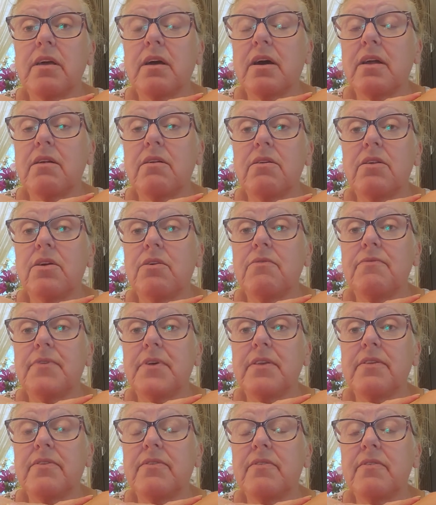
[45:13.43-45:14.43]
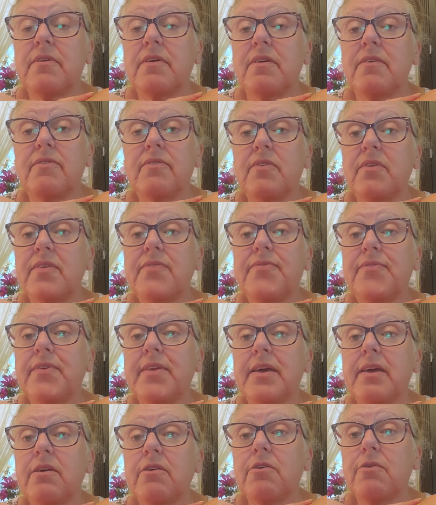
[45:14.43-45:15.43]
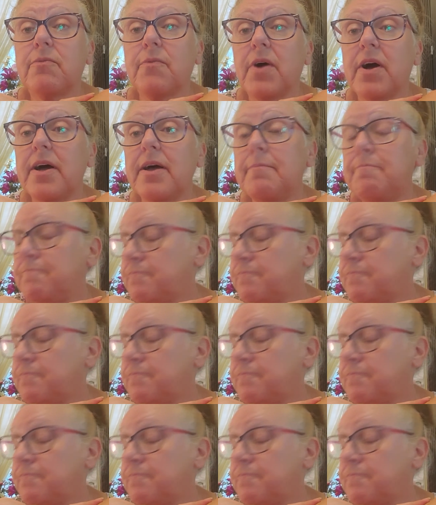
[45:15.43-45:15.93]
I don't know if he's listening or what.